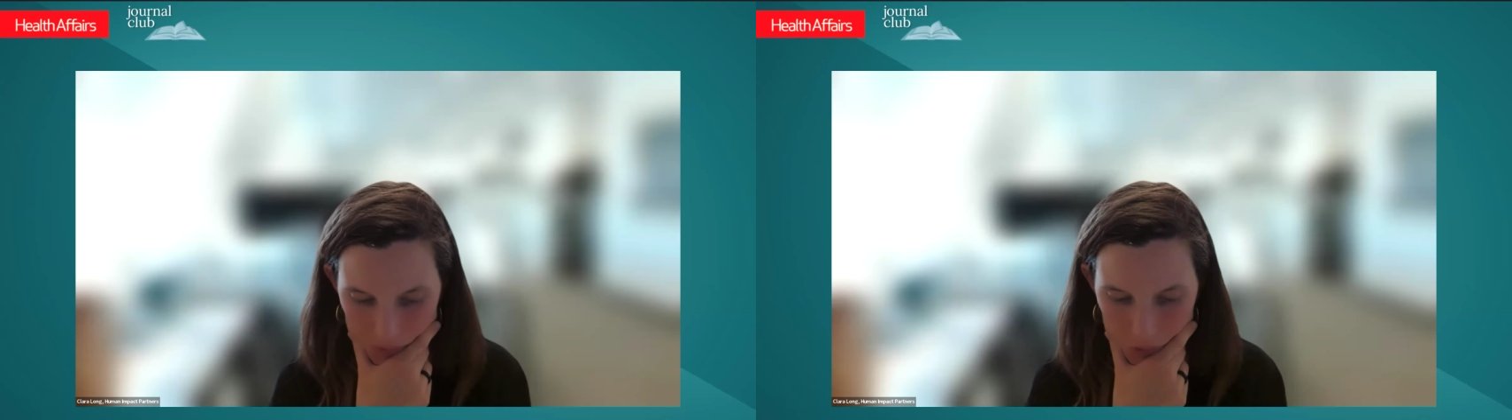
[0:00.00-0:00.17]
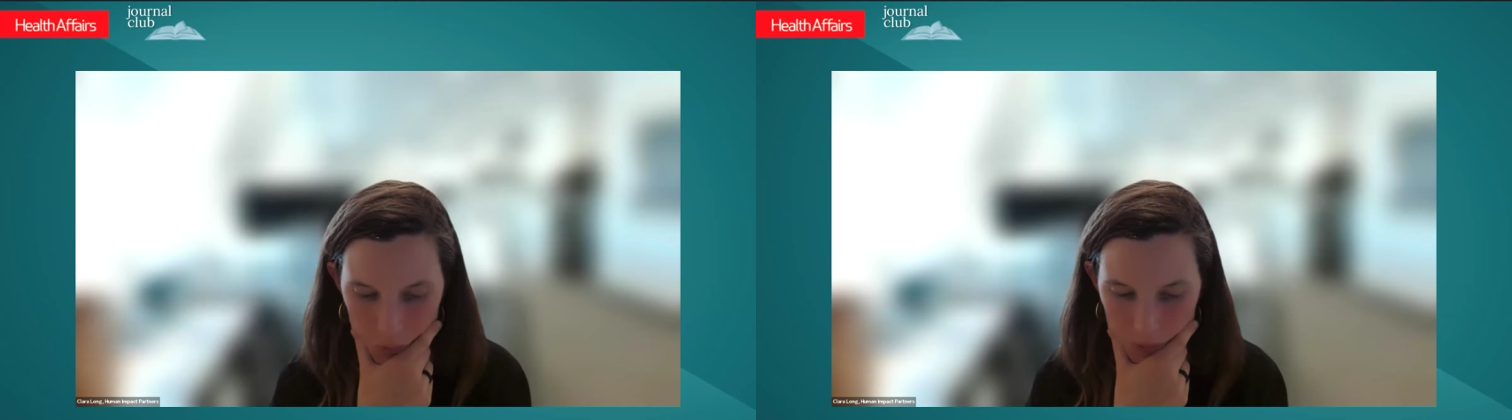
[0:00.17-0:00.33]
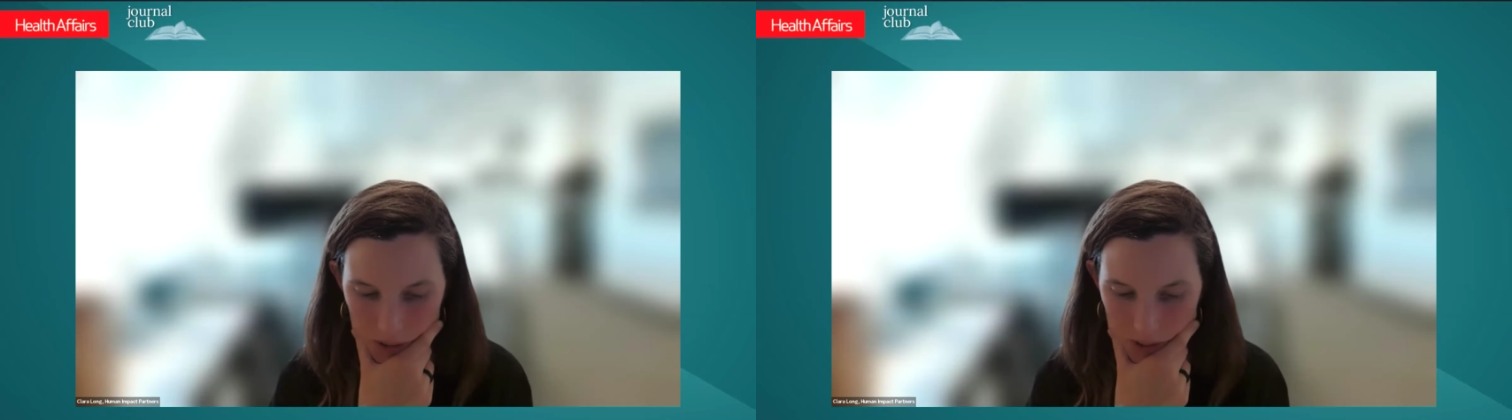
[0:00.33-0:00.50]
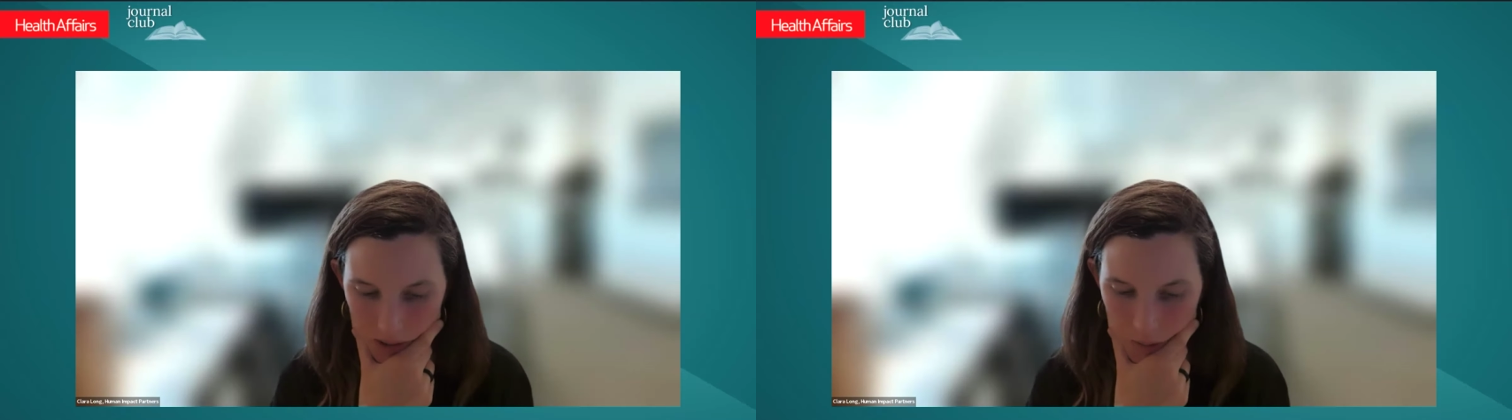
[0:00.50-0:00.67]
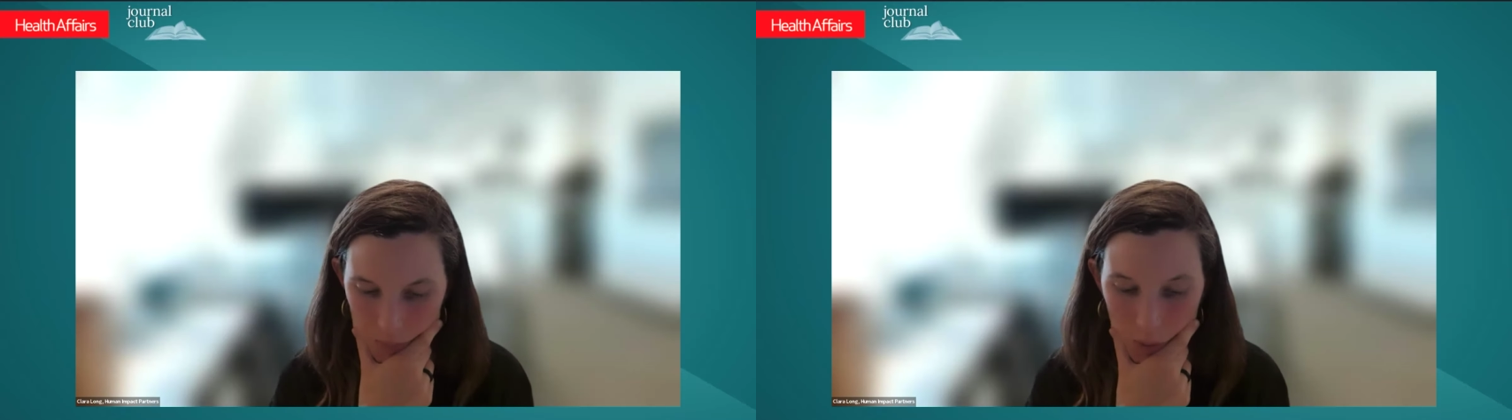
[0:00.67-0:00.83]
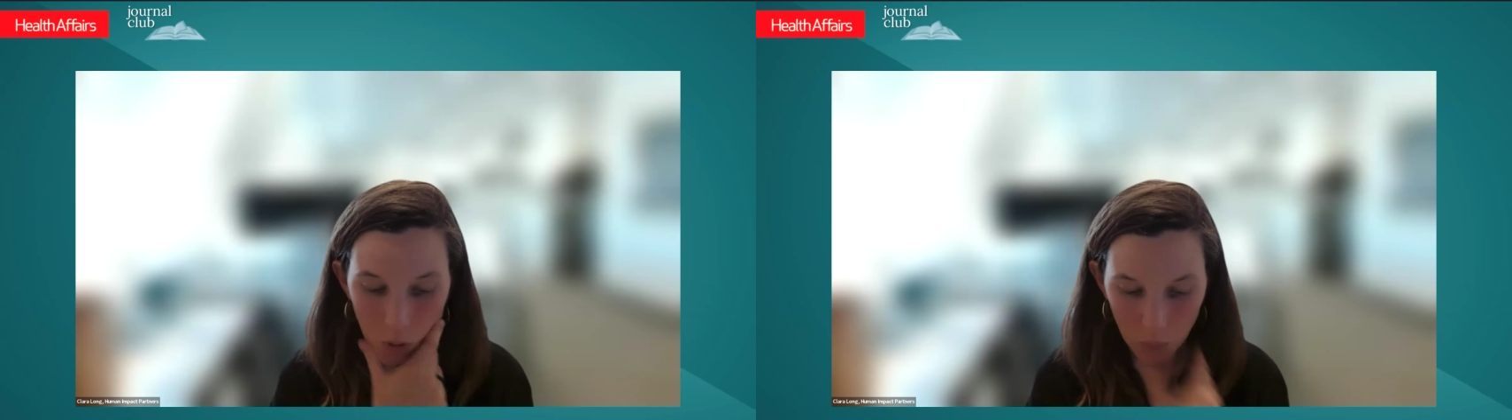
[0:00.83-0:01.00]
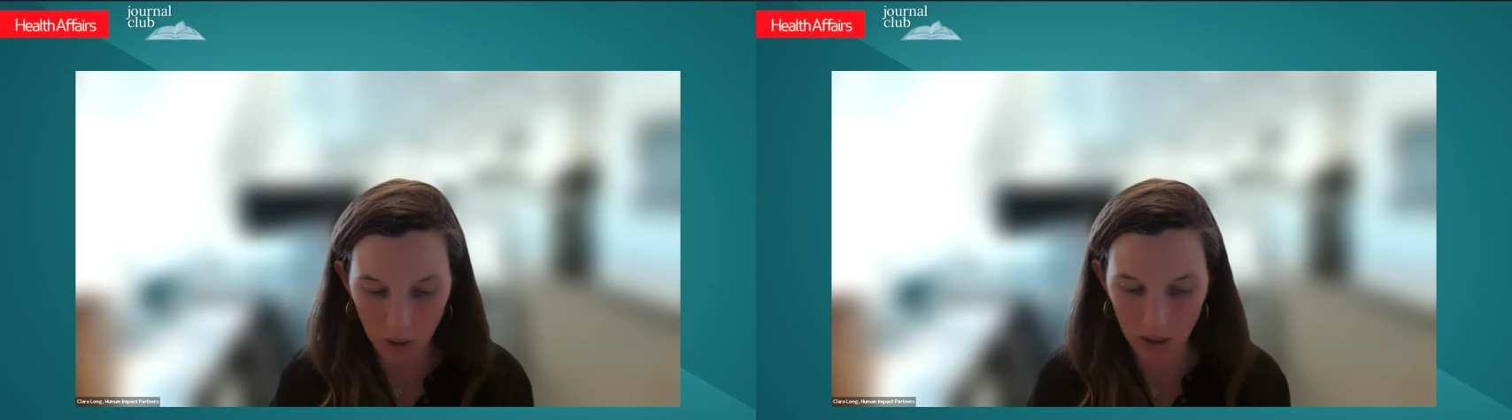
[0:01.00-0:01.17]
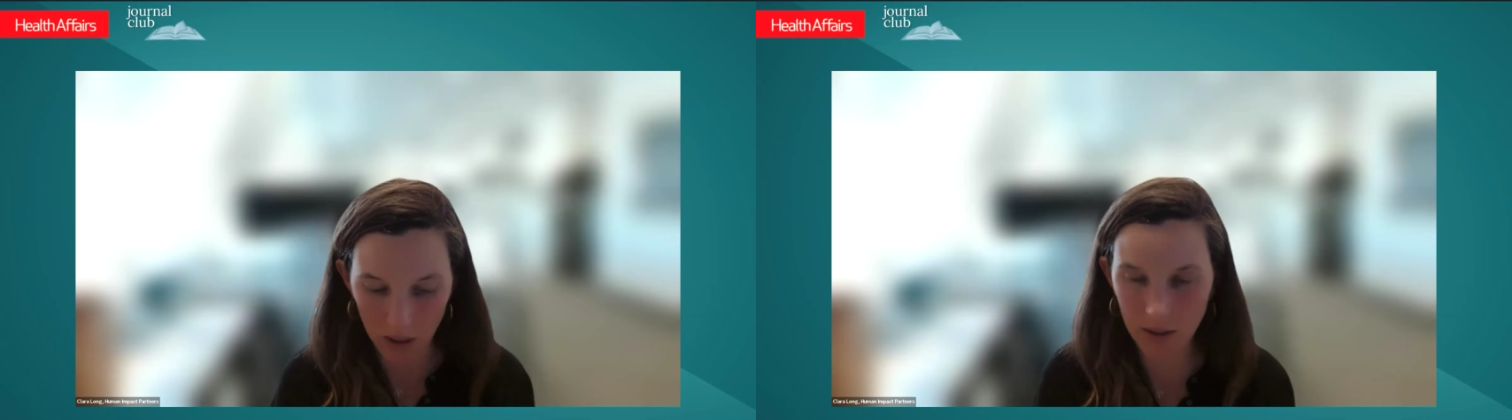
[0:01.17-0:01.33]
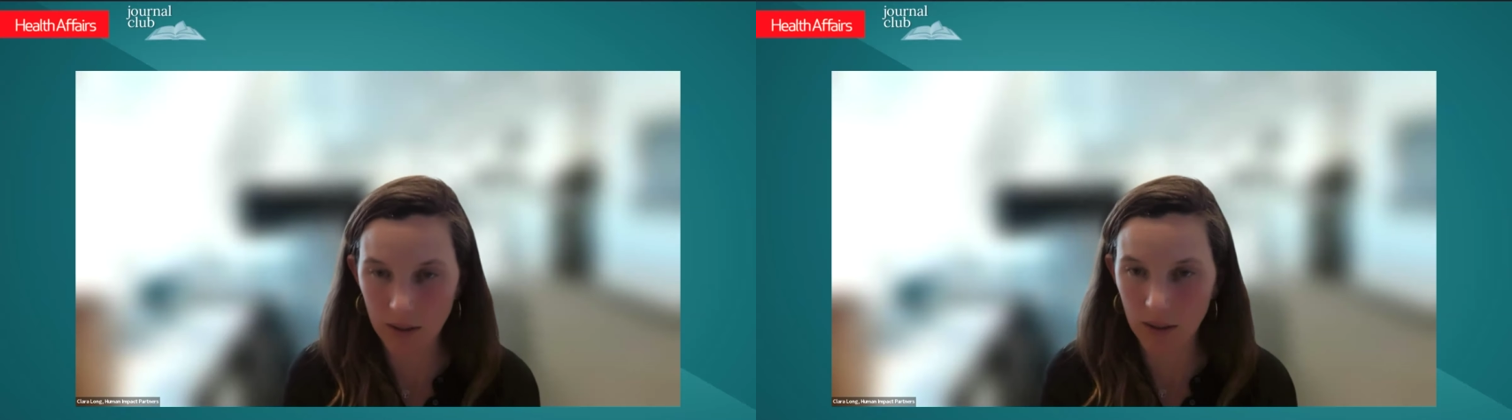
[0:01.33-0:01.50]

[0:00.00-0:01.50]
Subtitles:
who we spoke with